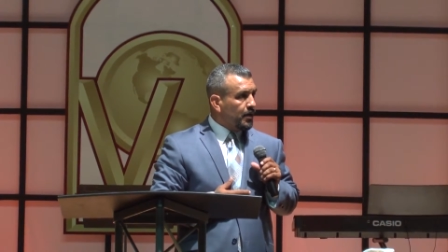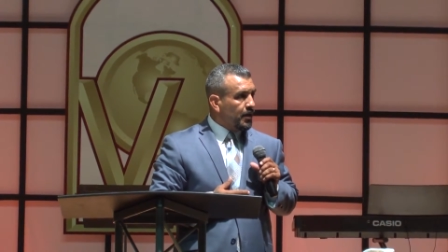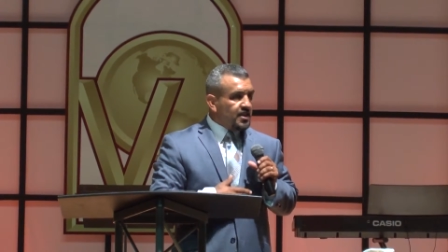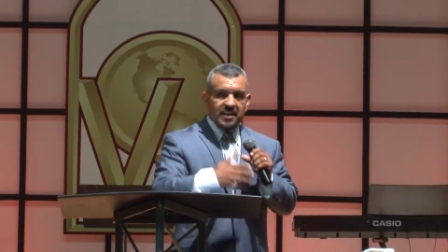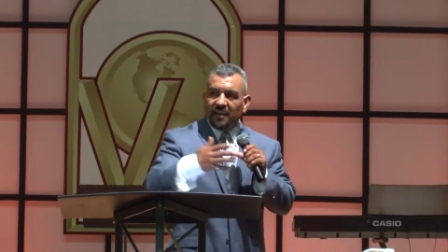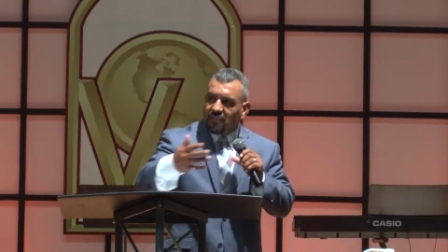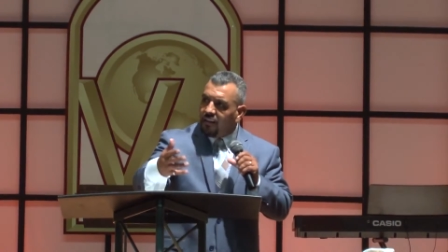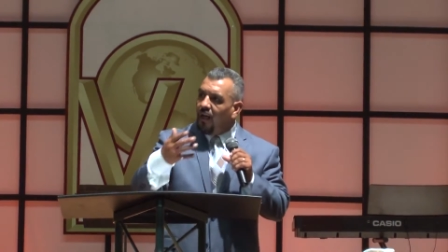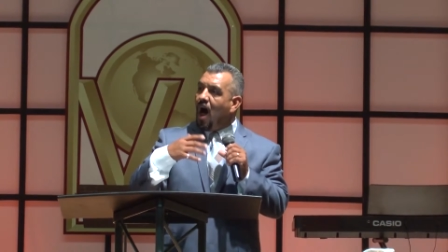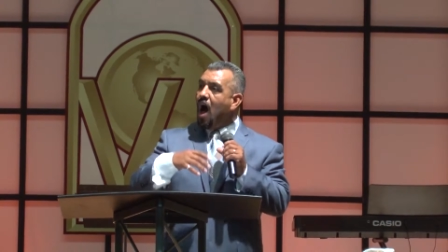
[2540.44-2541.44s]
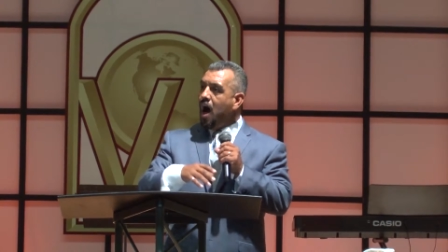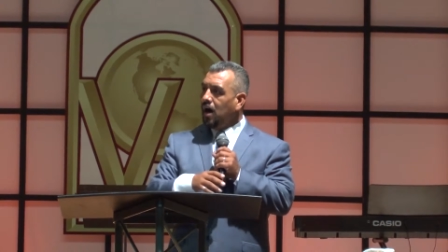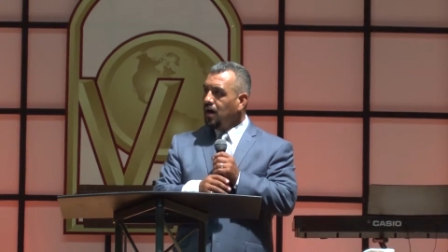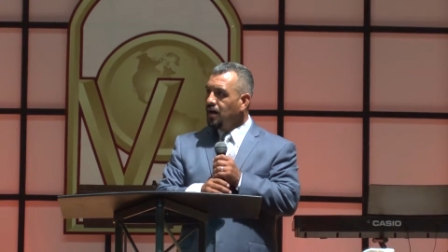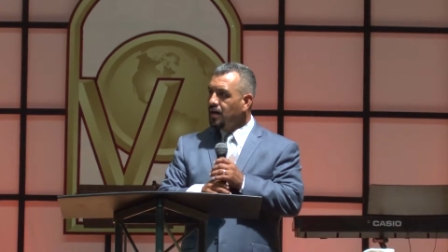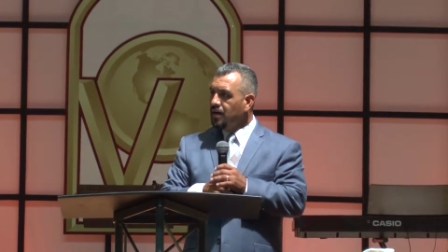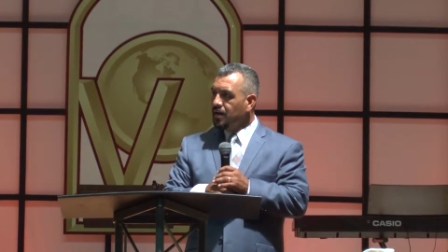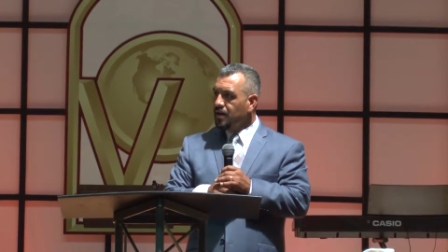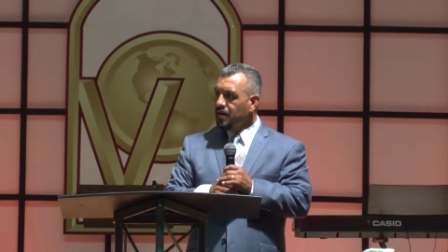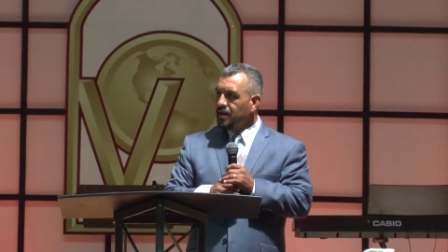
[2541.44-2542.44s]
It's not the law.
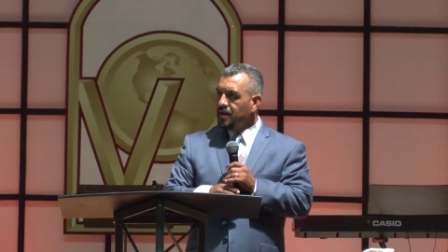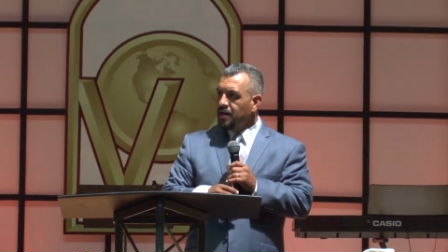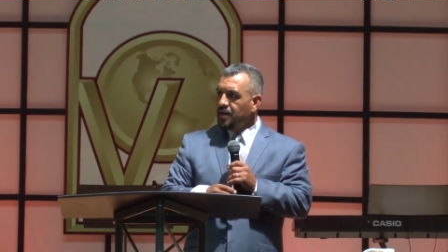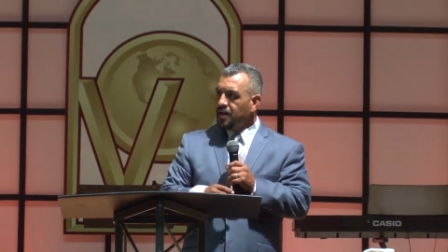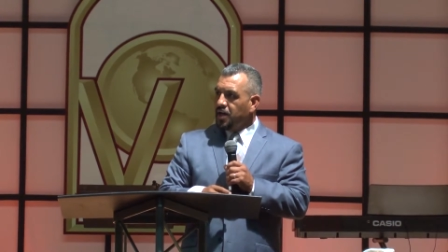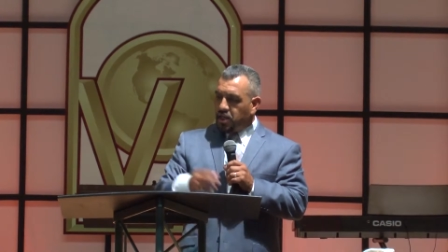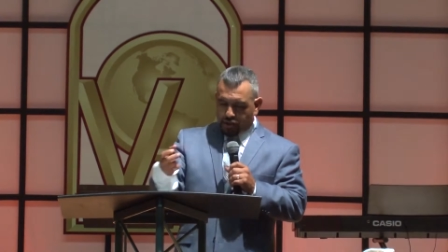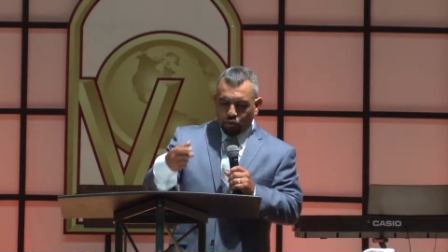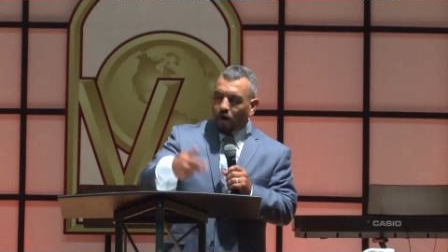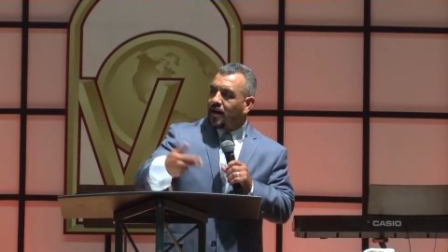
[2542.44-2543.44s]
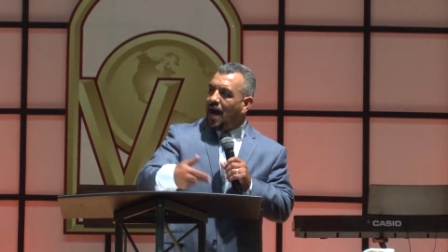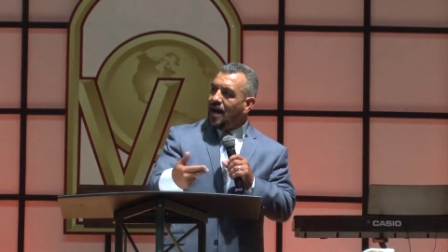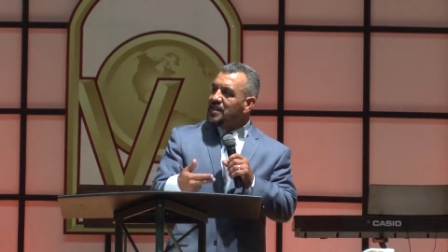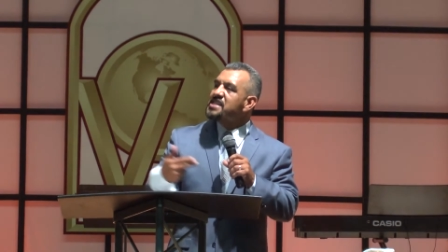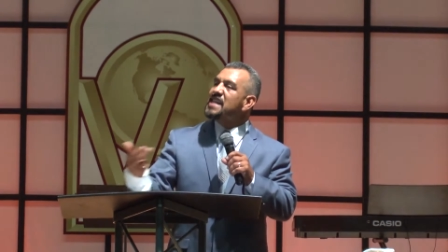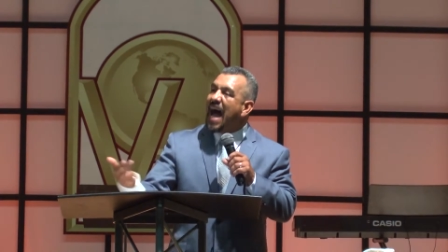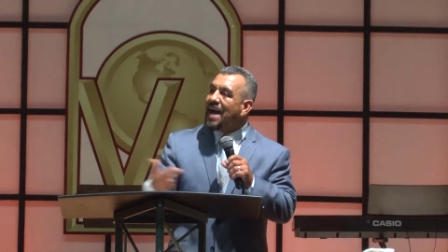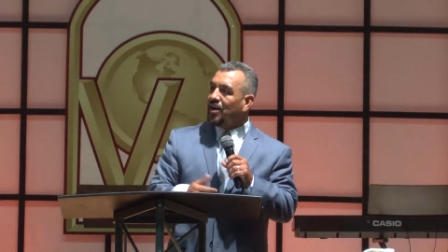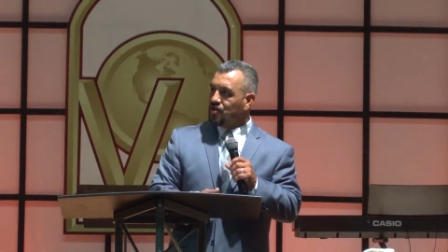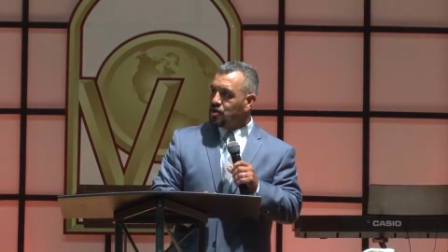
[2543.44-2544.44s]
It's what God
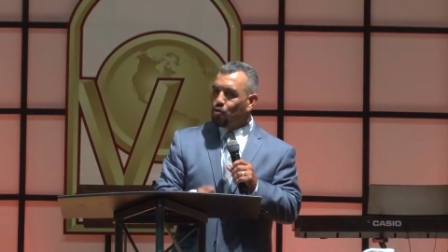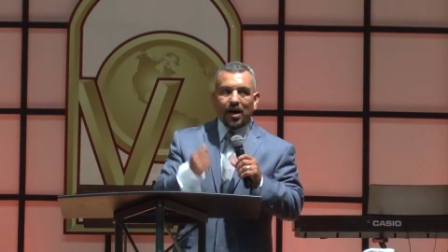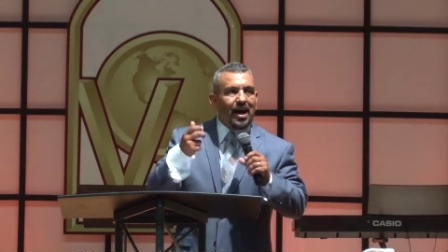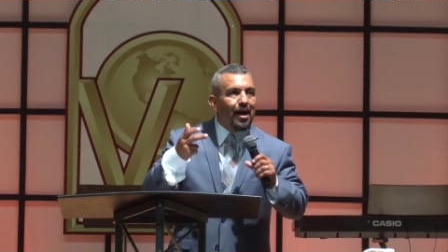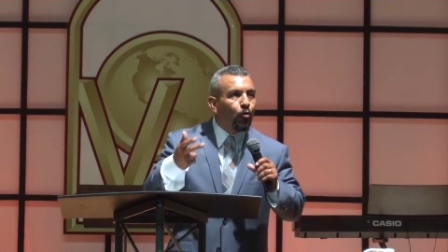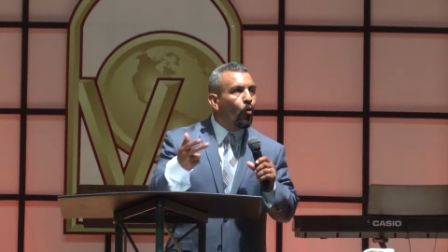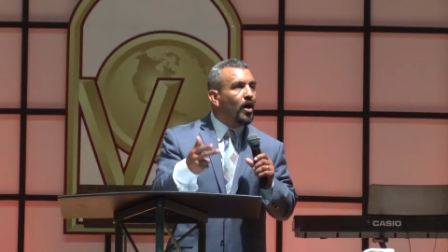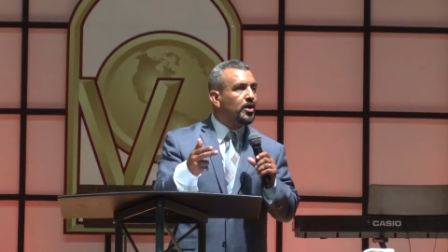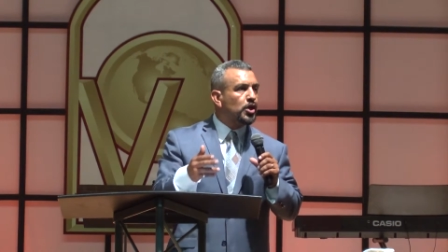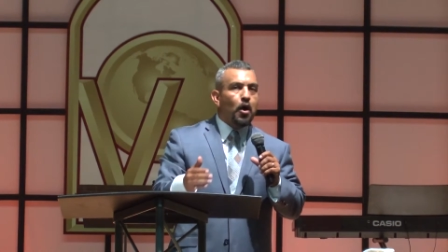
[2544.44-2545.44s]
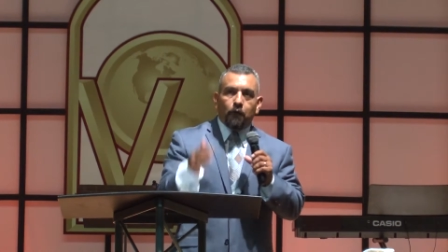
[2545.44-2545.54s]
desires. It's what God wants.